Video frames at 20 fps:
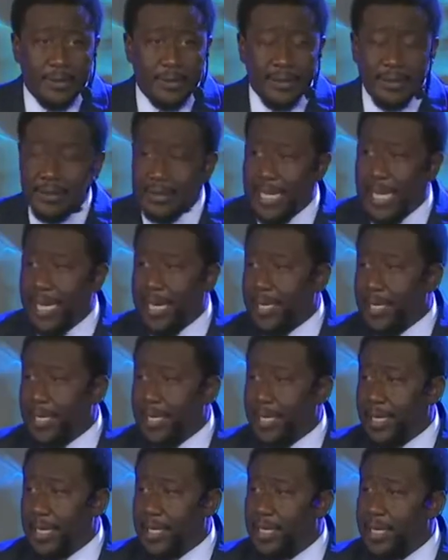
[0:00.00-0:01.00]
Now,
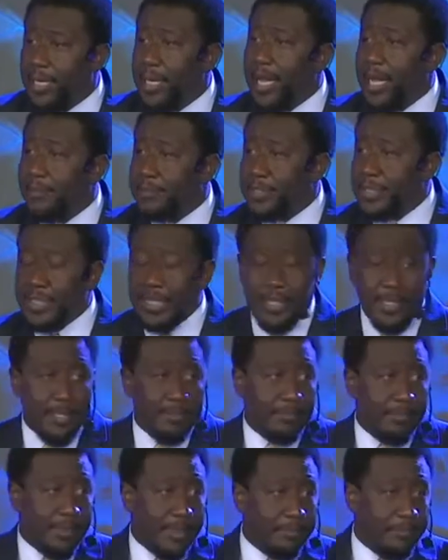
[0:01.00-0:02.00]
and here I'm sitting
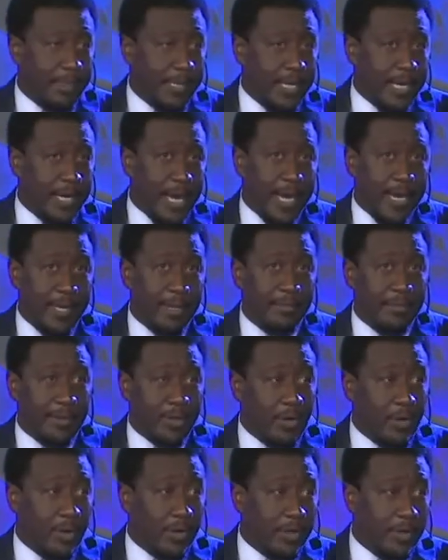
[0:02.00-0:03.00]
in, here I am
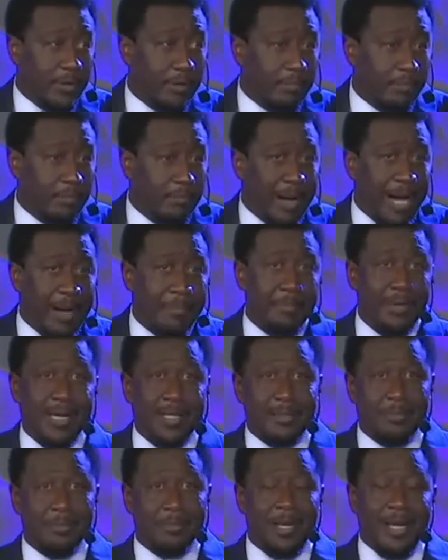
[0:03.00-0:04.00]
going to, my
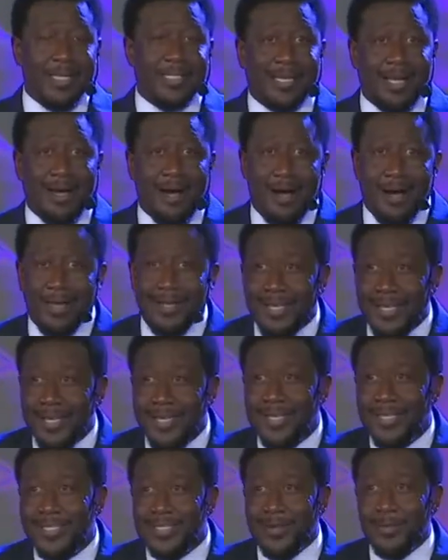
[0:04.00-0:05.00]
mother, bless her heart,
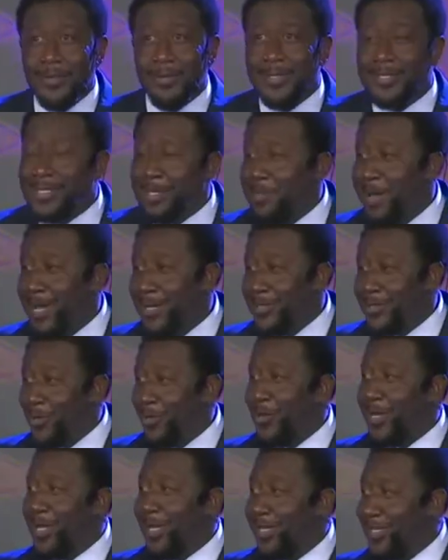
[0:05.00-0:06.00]
she made sure
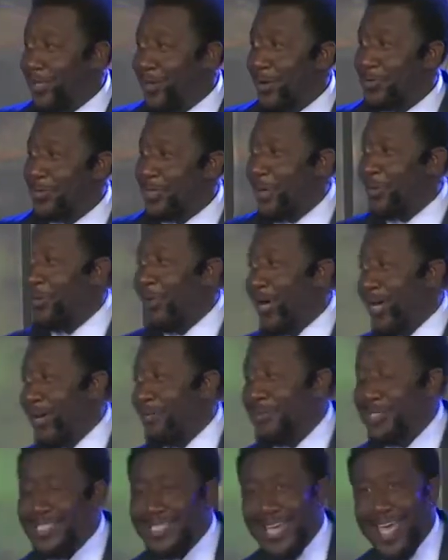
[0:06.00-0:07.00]
we got to go somewhere
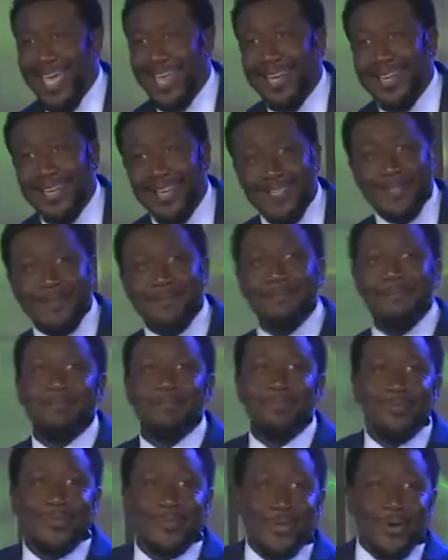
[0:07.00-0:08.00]
every Saturday.
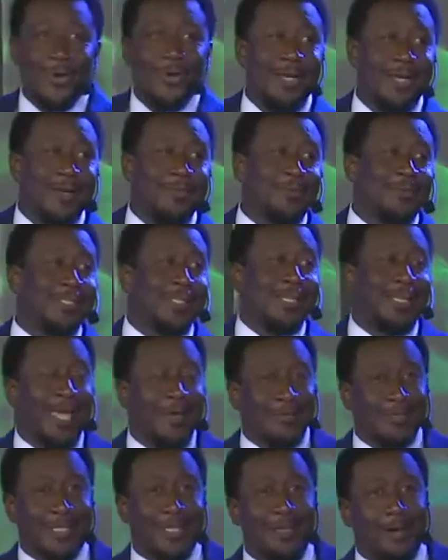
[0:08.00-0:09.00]
So here she
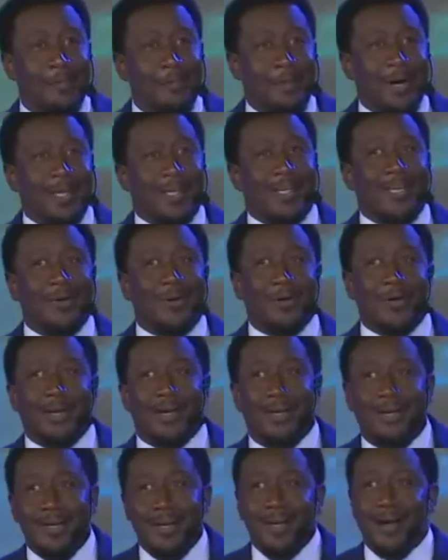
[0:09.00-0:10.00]
gave us enough money to go to
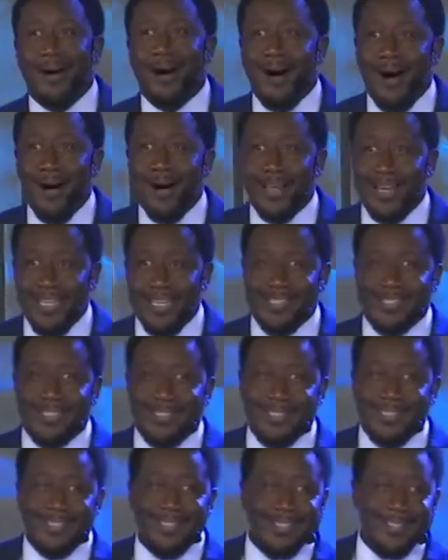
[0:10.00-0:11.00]

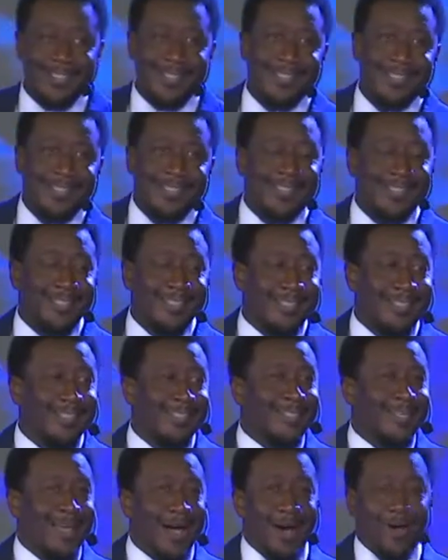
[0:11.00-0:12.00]
Hardee's.
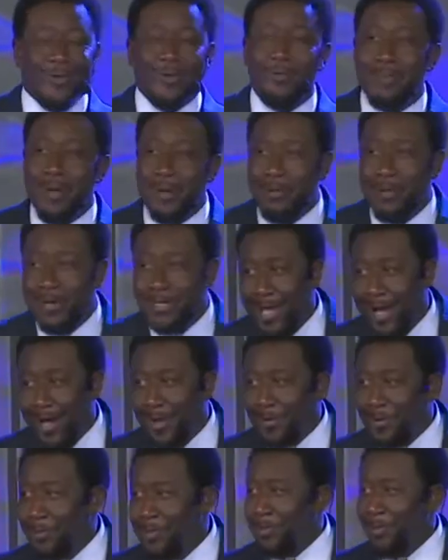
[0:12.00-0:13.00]
Y'all don't
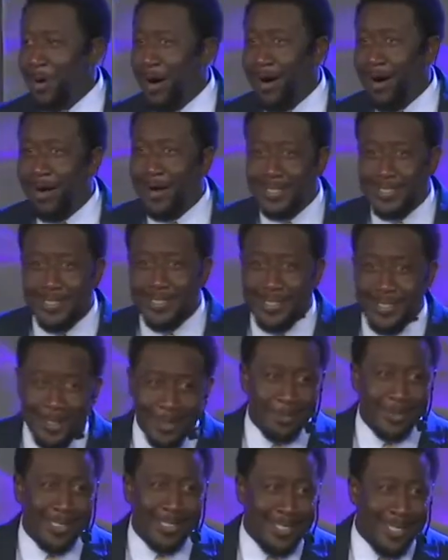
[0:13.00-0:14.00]
remember Hardee's and
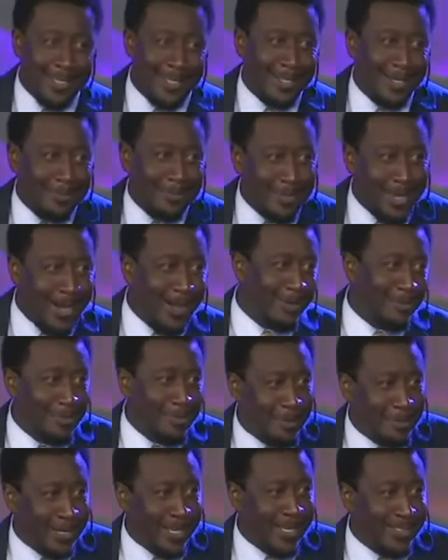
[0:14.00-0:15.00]
Gilbert Giddyup. Y'all don't
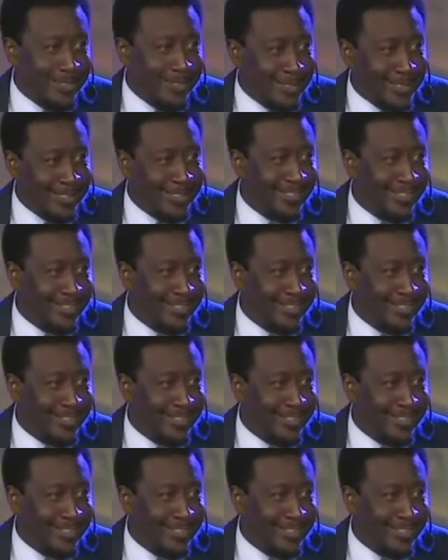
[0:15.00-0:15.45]
remember that, do you?